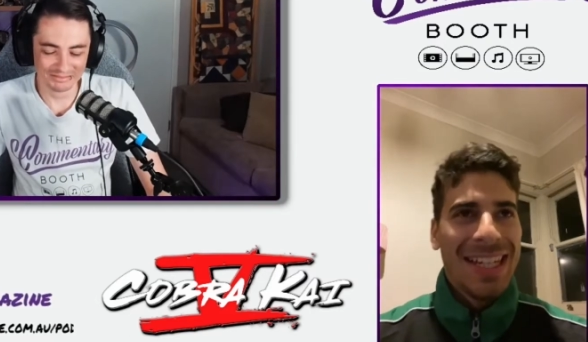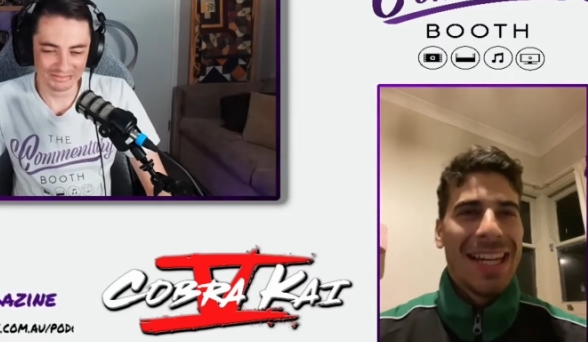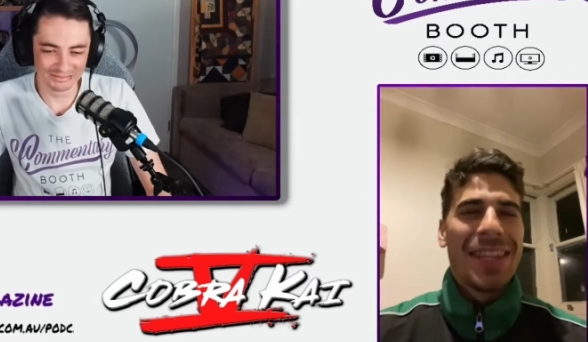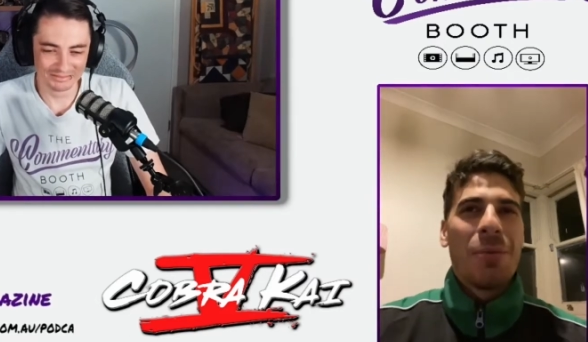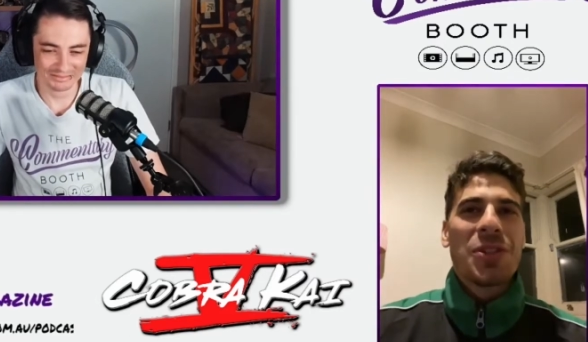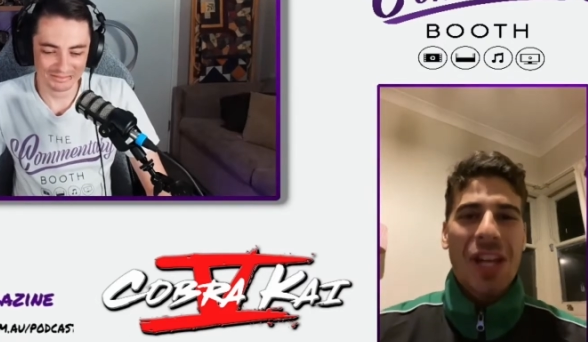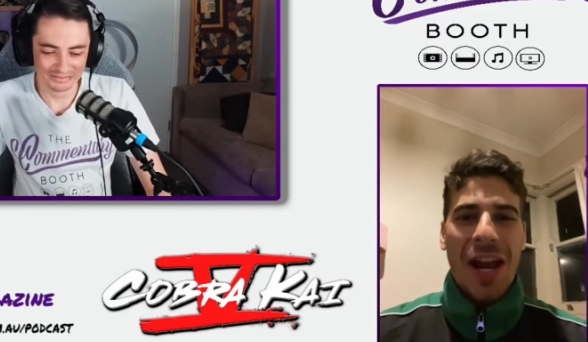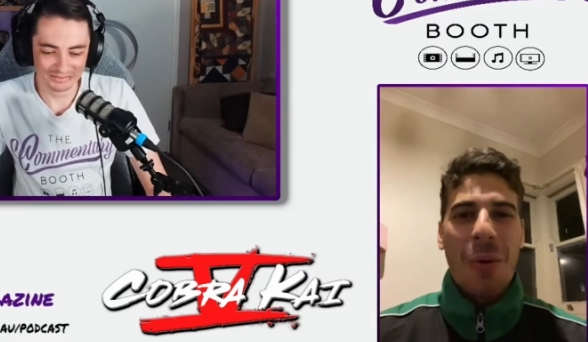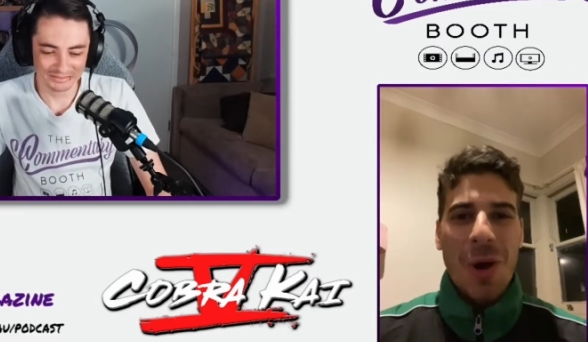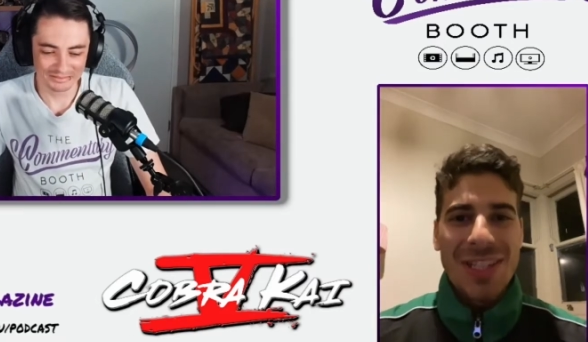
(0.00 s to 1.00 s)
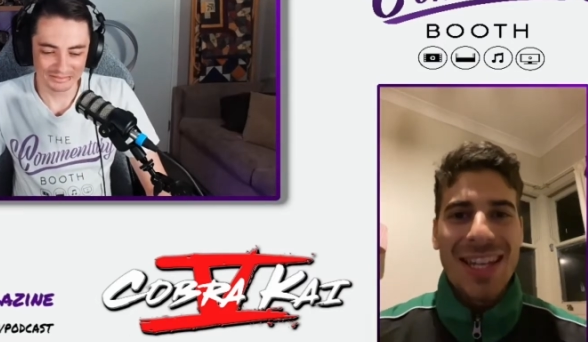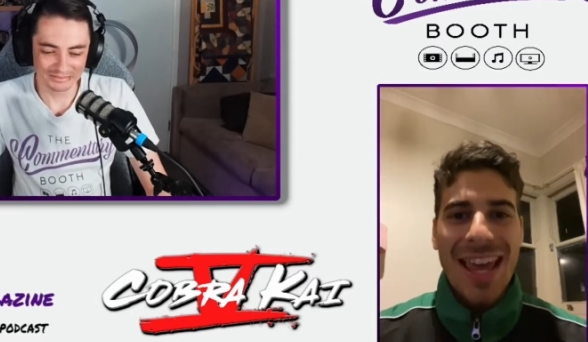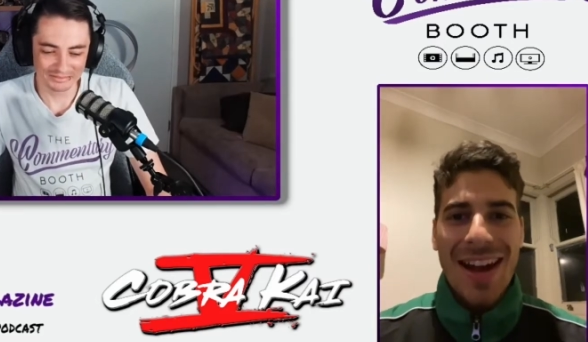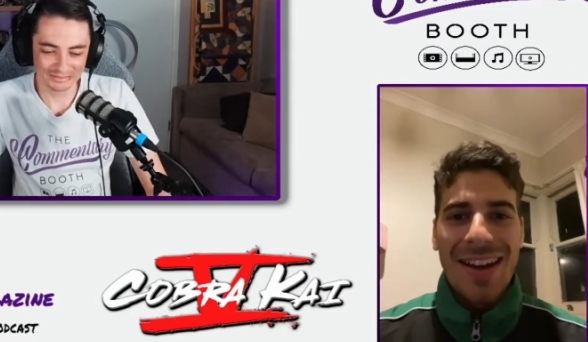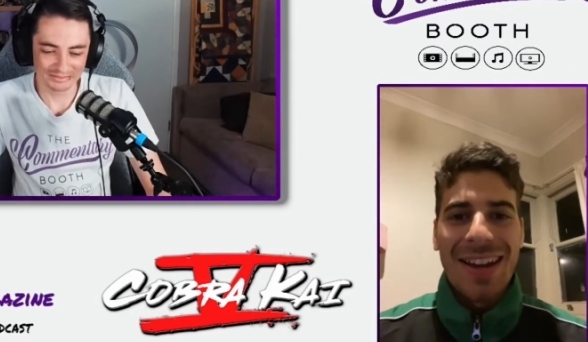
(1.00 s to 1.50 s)
Speaker 1: and then once I kind of worked it
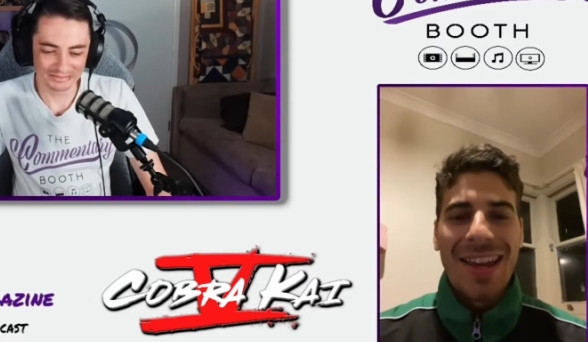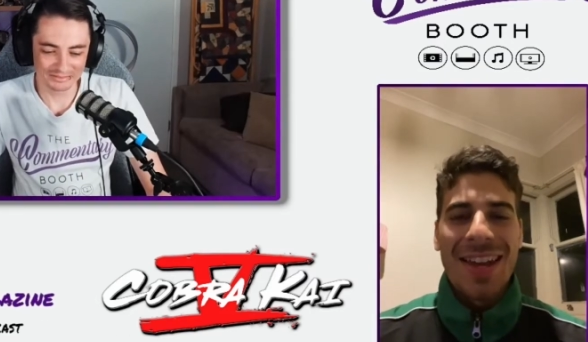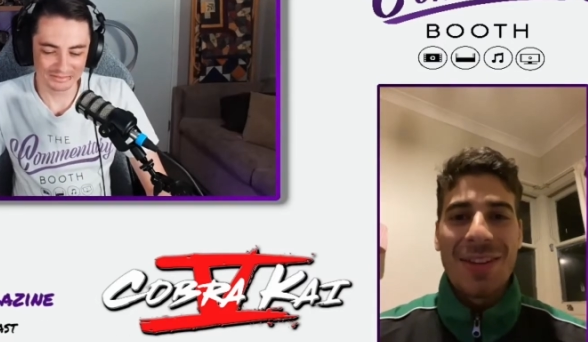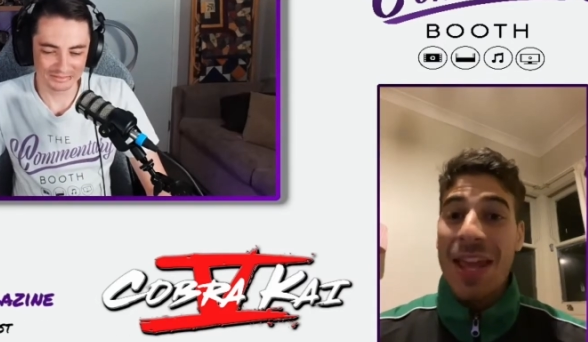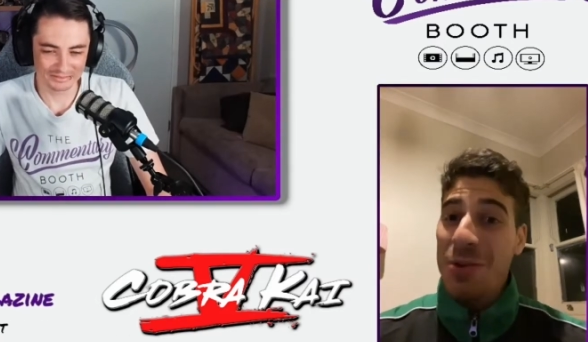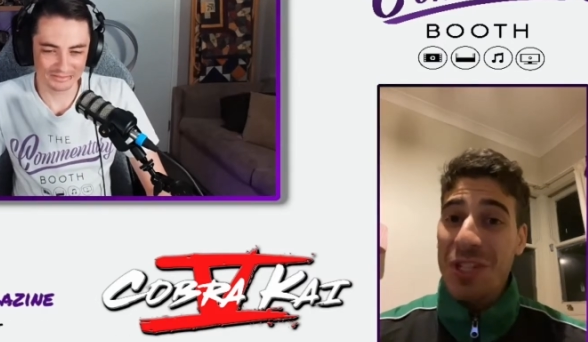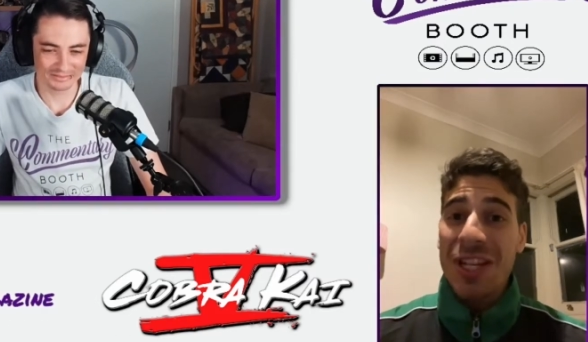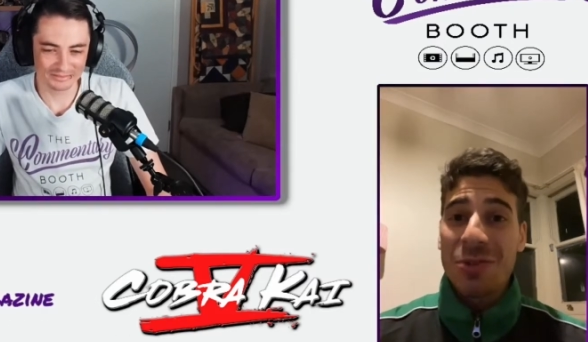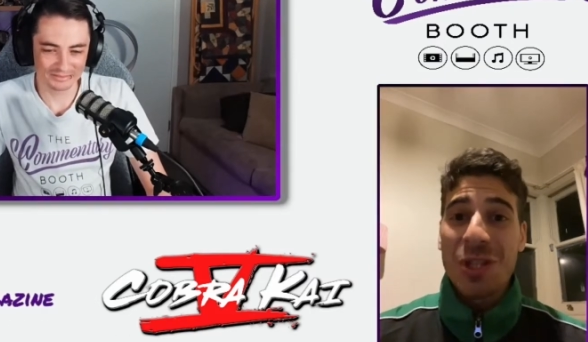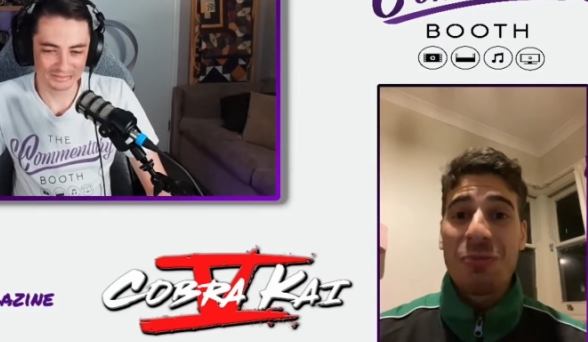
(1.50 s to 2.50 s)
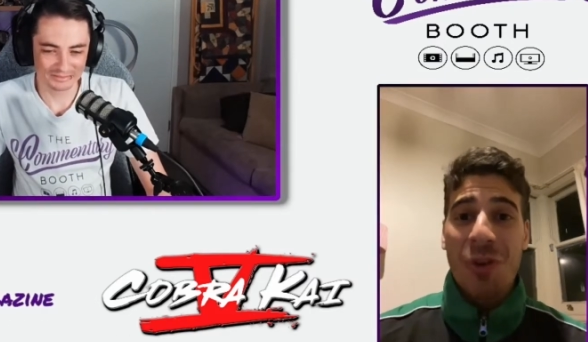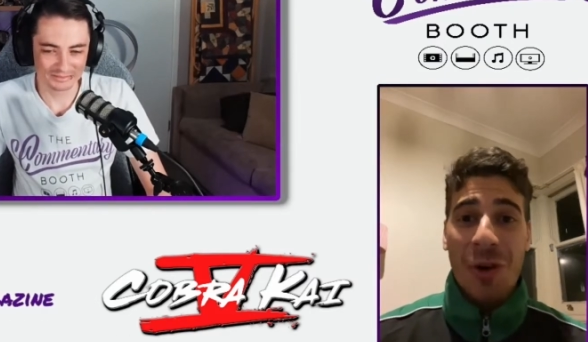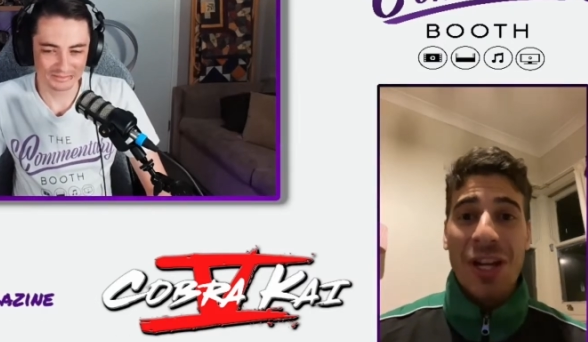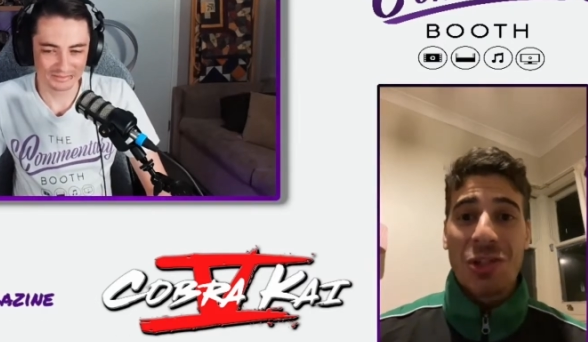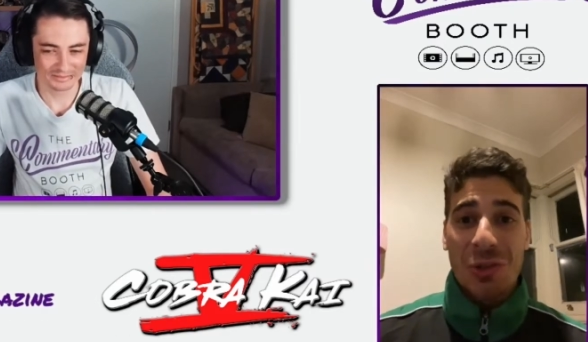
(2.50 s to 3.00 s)
out, and yeah, it was it was
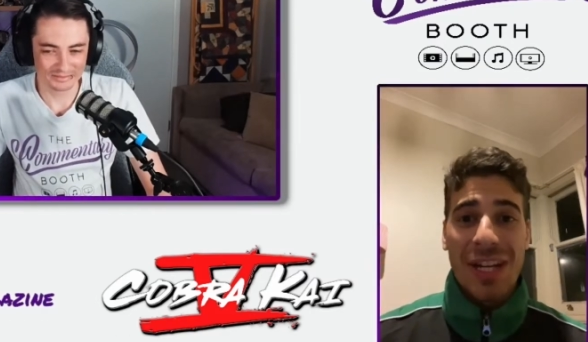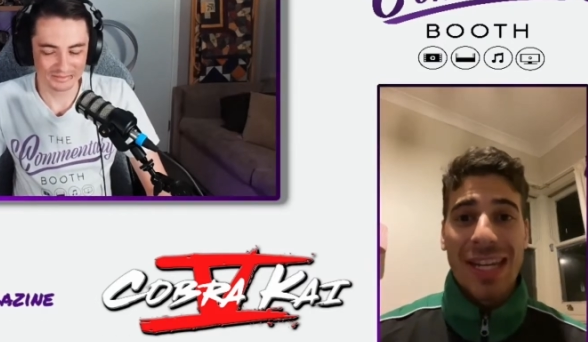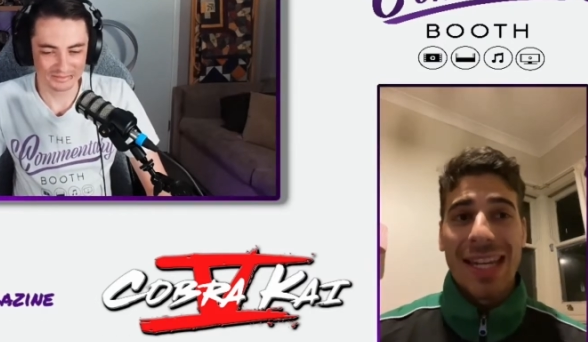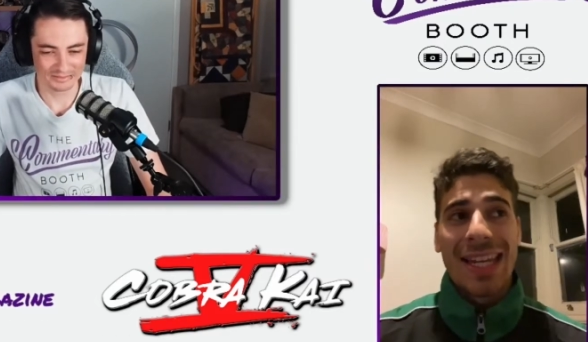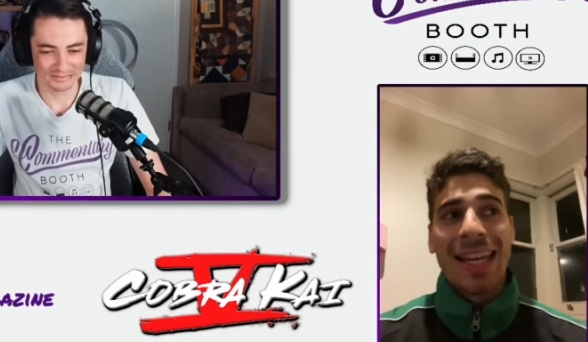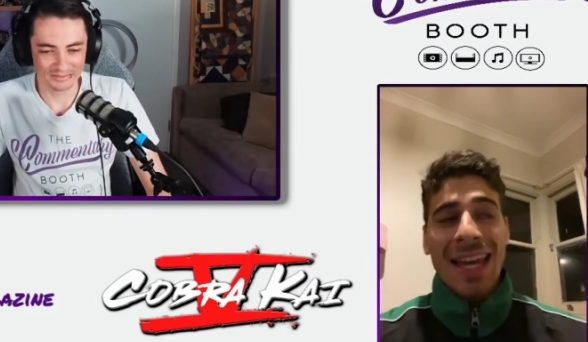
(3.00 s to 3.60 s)
very intriguing.